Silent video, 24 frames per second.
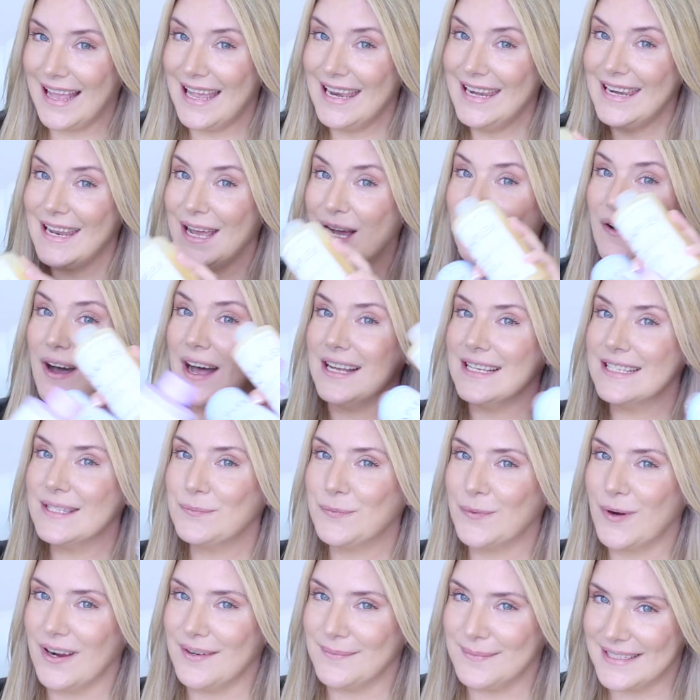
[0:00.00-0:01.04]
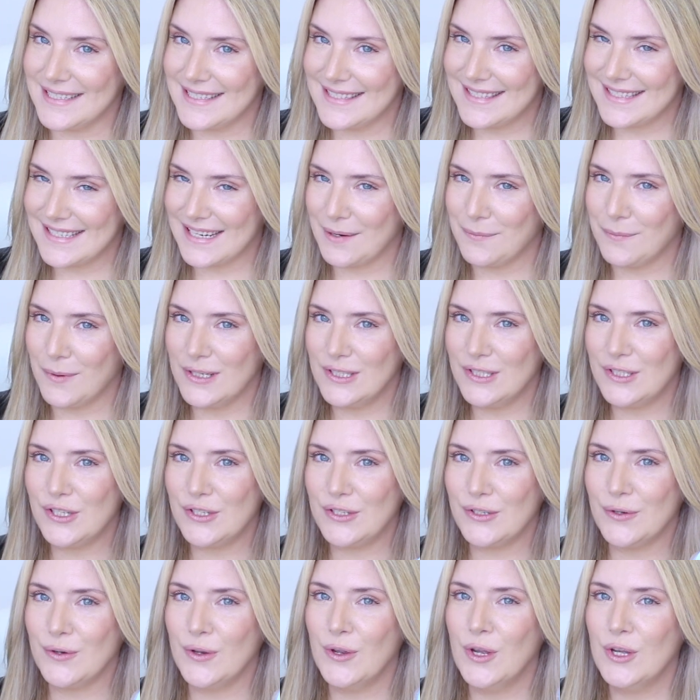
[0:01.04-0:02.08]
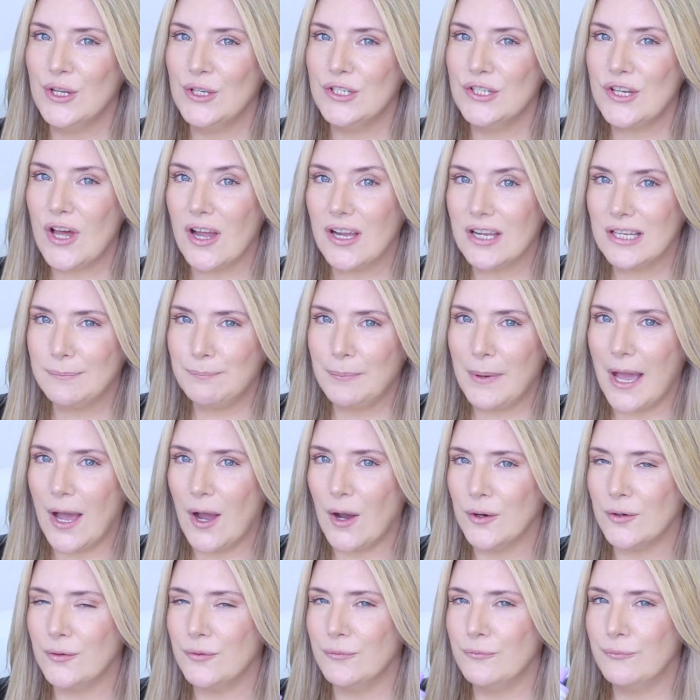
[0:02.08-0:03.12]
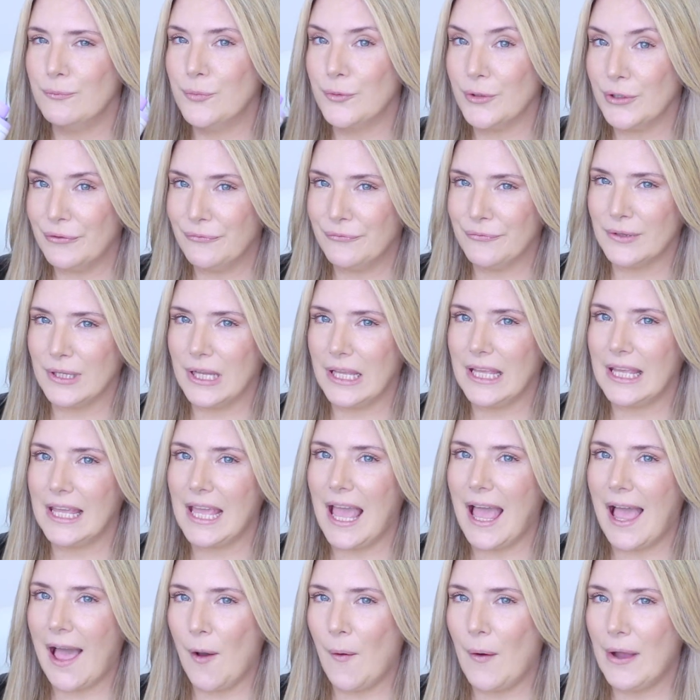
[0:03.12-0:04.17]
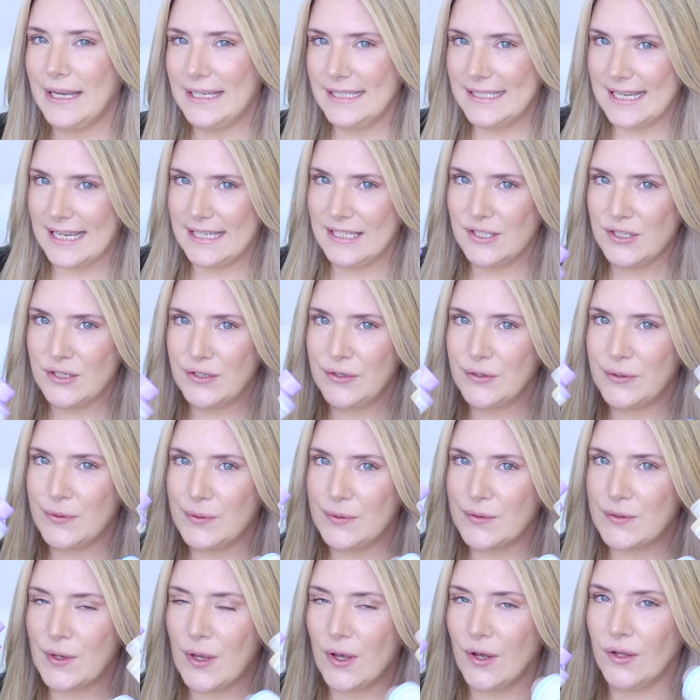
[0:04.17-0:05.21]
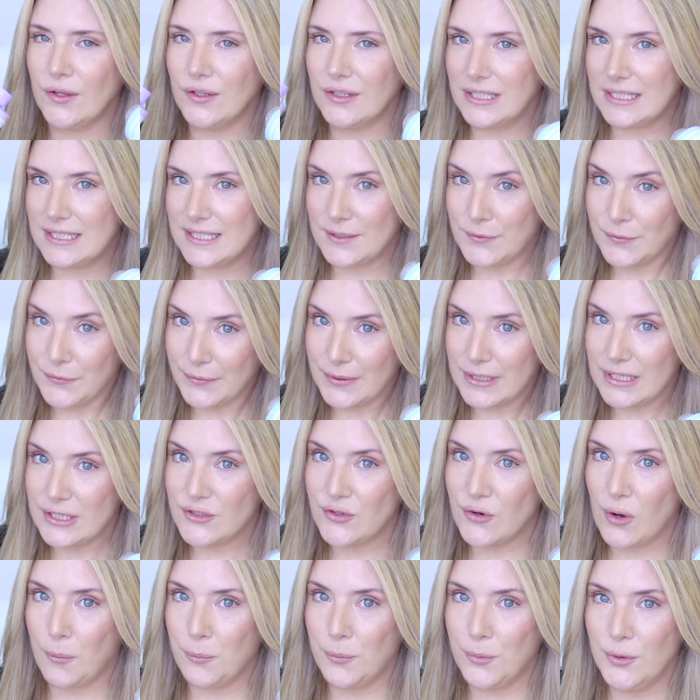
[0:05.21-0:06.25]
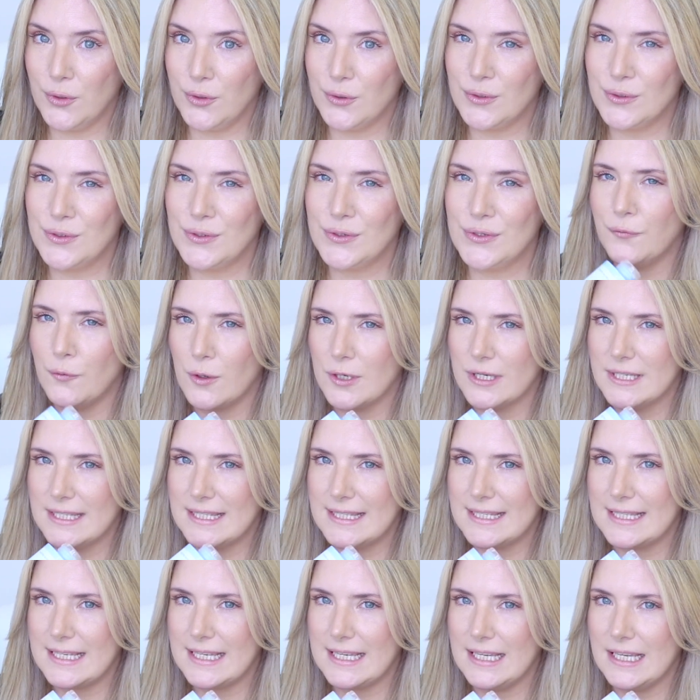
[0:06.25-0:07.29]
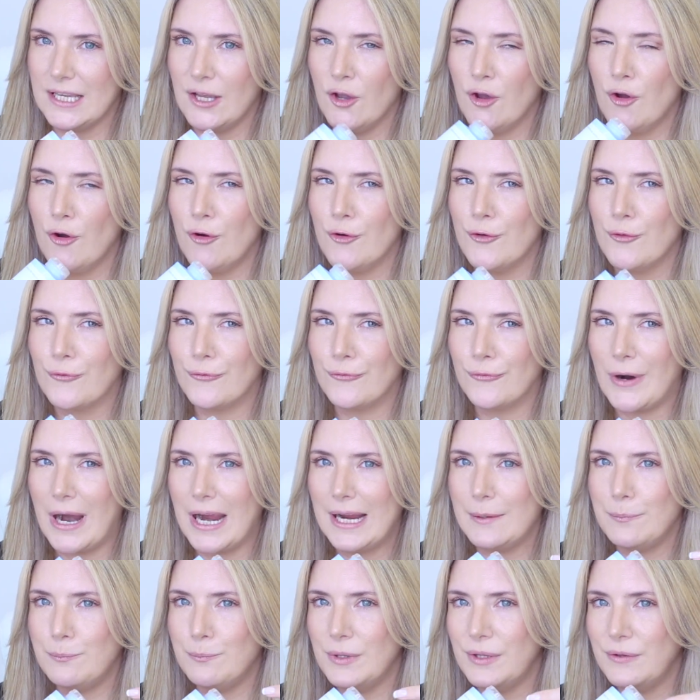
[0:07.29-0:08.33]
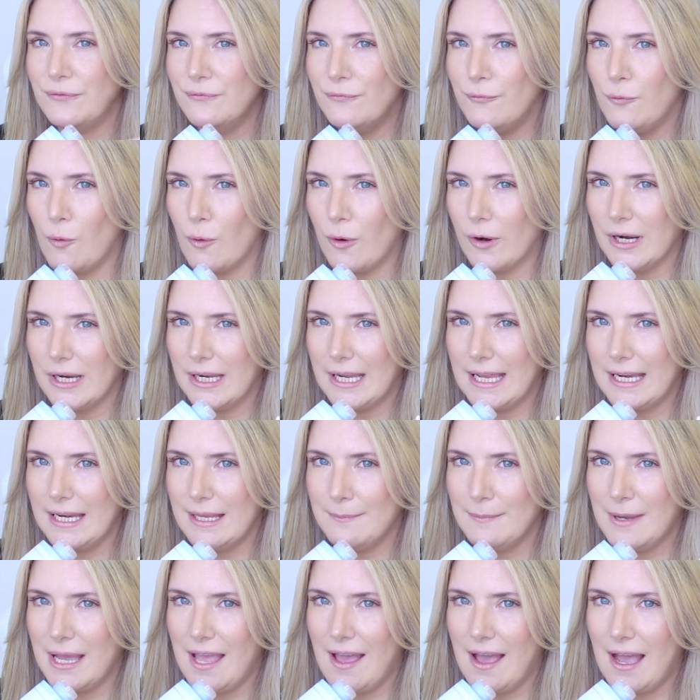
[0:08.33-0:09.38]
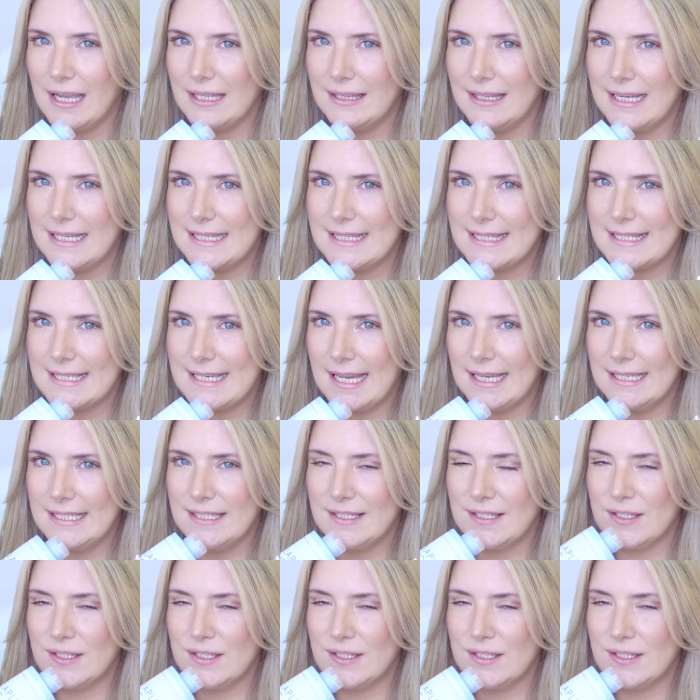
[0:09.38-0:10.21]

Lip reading: And now, as promised, I want to talk about briefly how I intend to use all these 3 shampoos for C right before getting my highlights done.